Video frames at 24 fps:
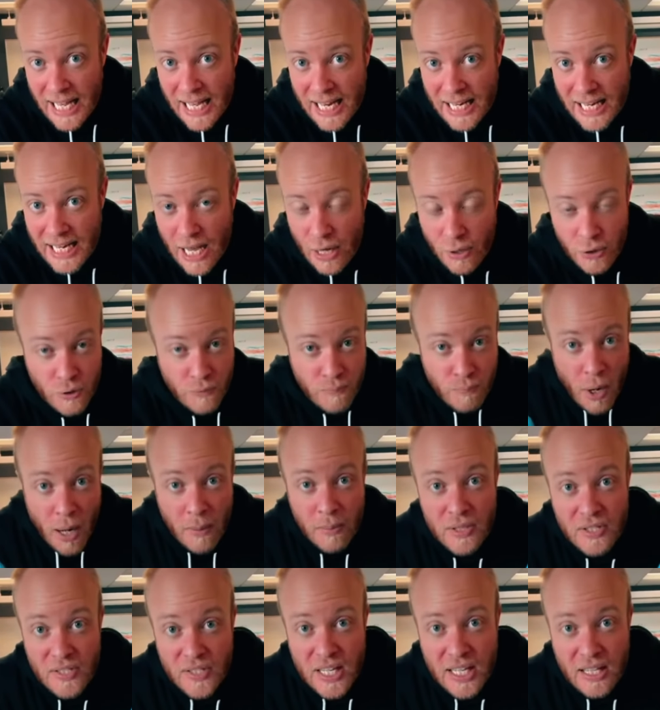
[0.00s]
Now, you've probably
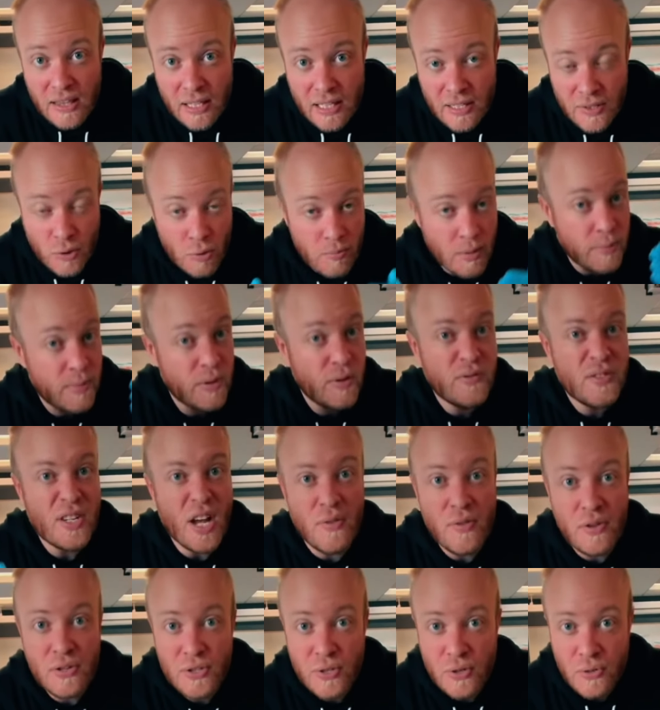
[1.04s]
seen this, or maybe you've done
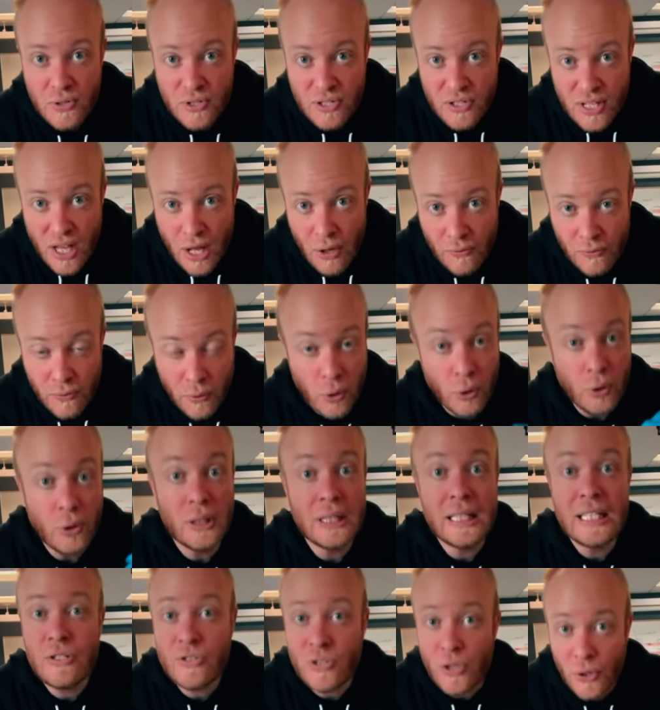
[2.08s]
this yourself, or at
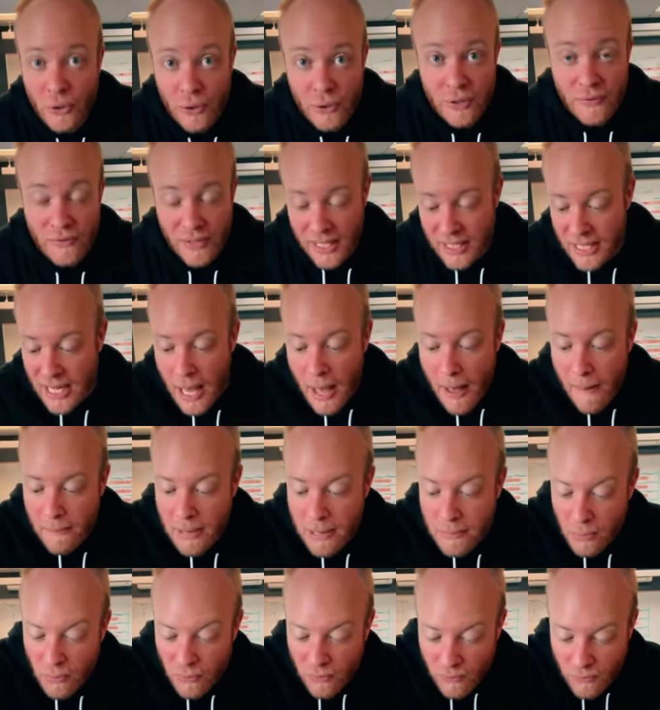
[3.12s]
least heard of it,
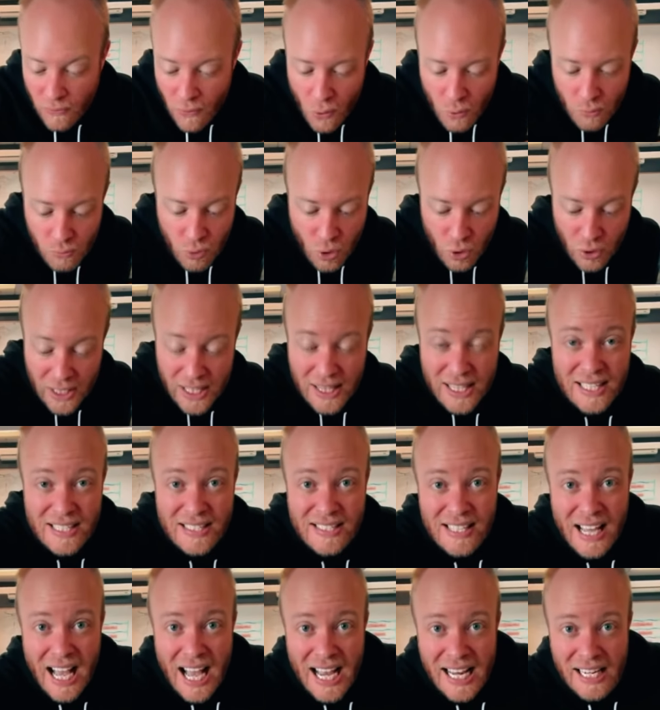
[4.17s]
people foam rolling the
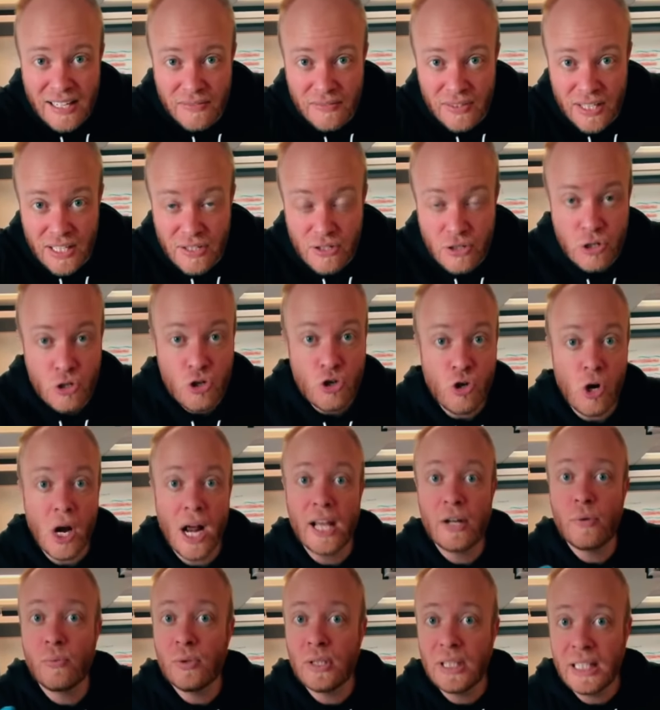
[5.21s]
side of this to try
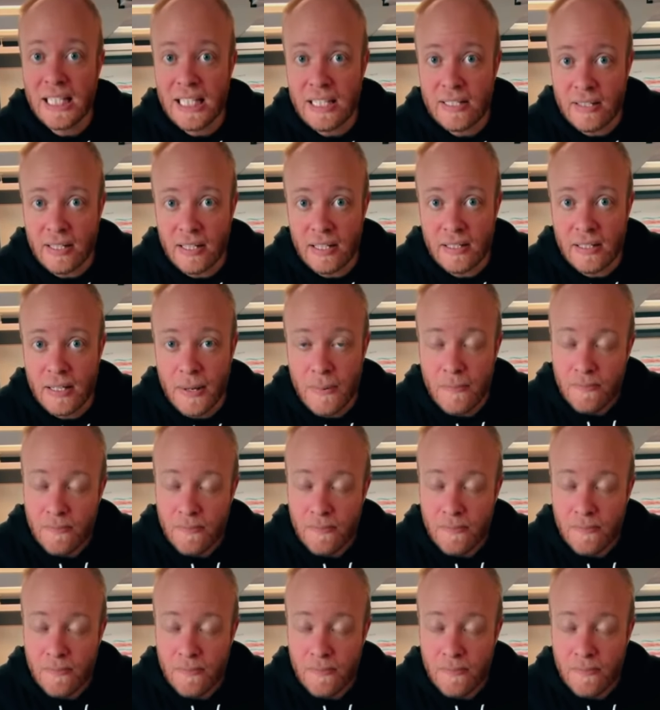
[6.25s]
and release it.